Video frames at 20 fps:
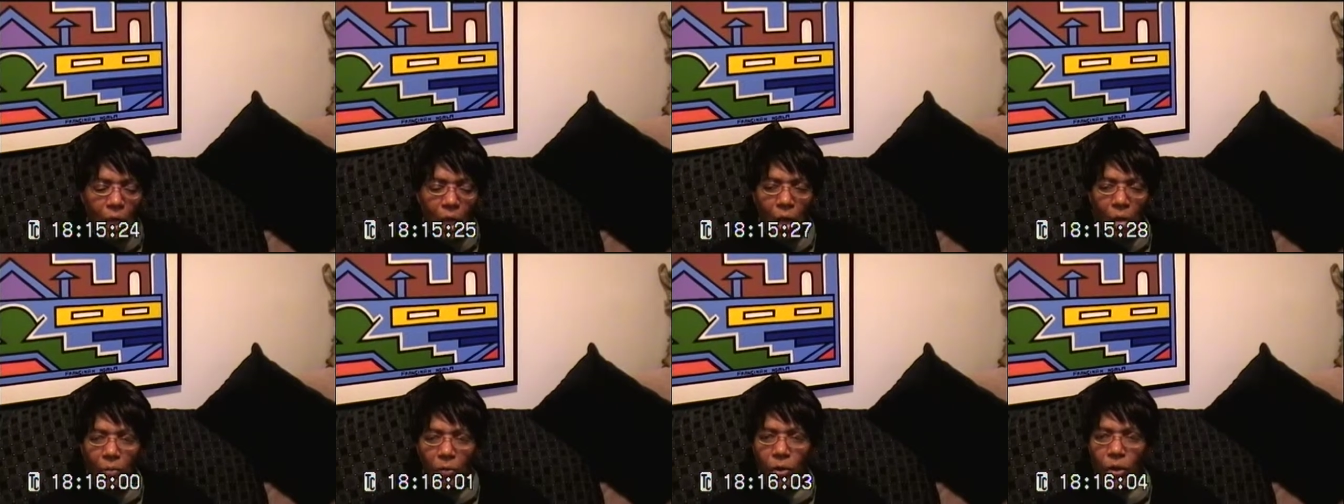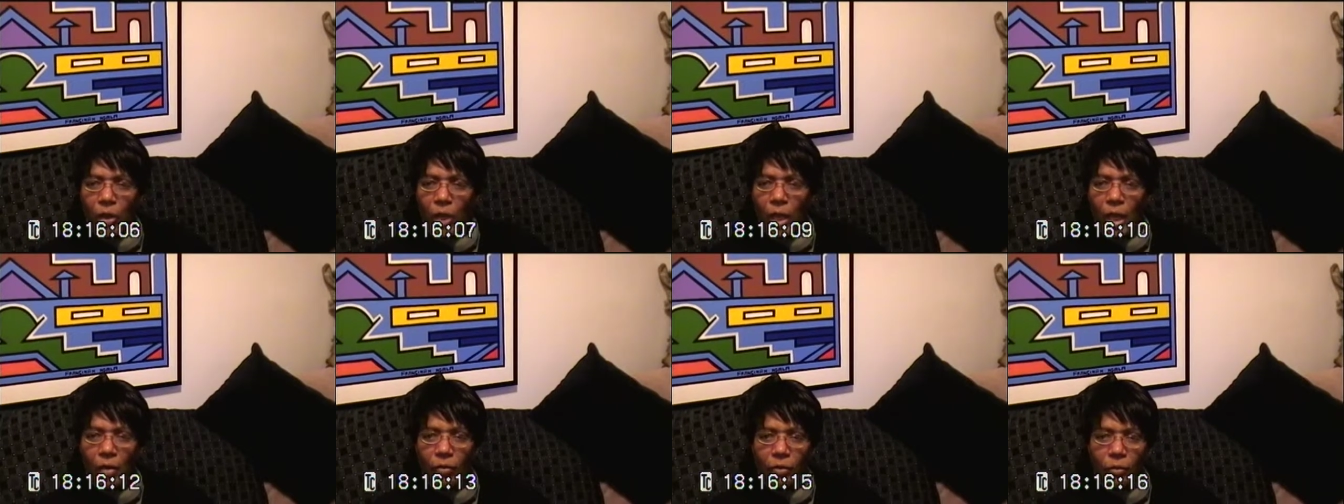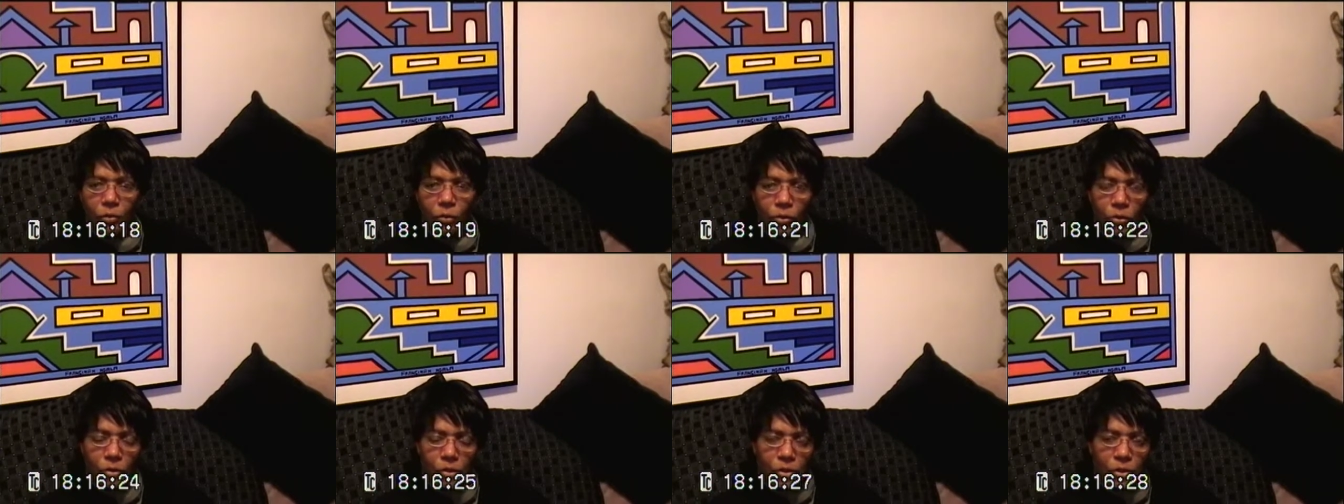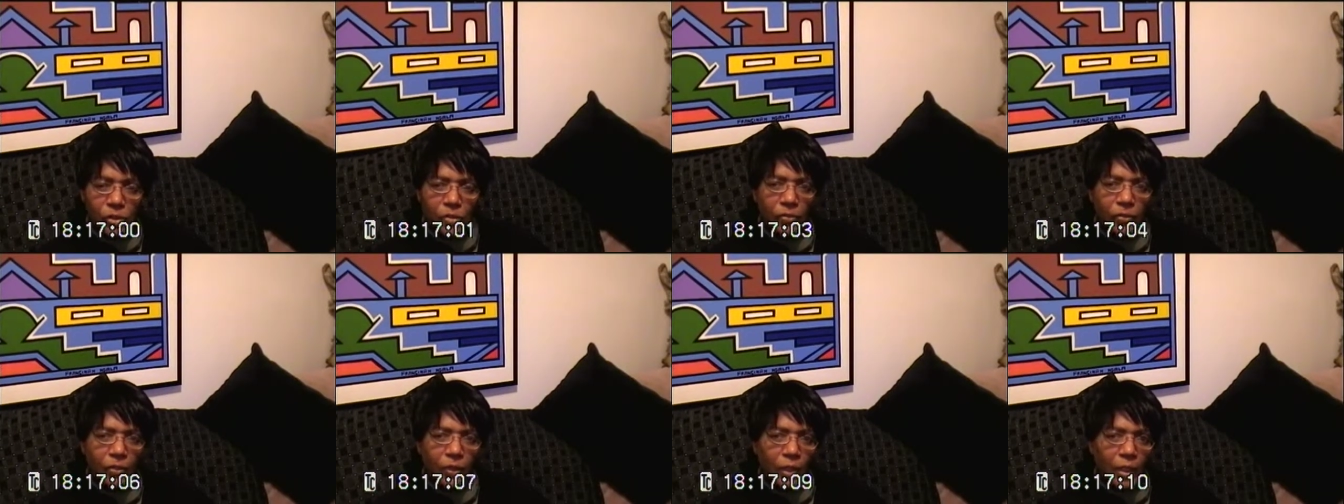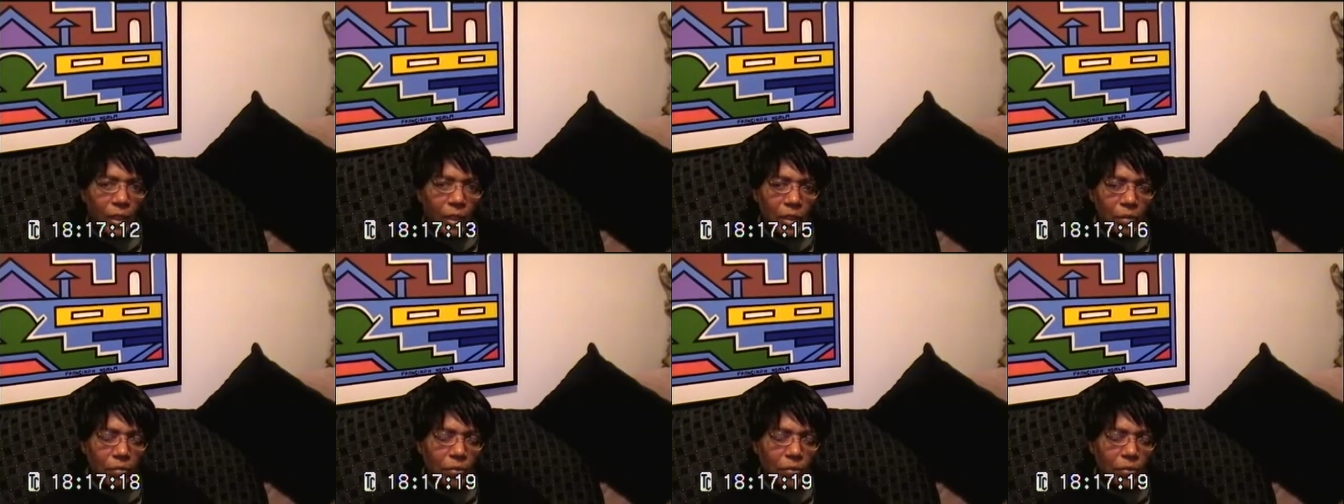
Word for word: I'm going to have him crucified